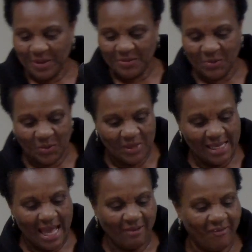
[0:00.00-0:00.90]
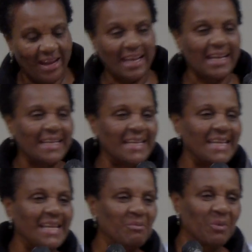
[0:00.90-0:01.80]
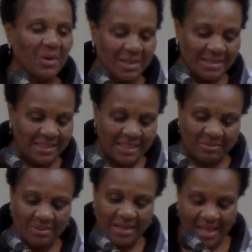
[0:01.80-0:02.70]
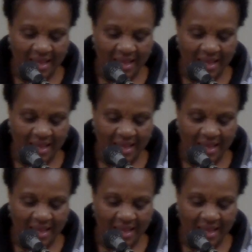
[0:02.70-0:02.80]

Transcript: So he got ready and then he brought his little one.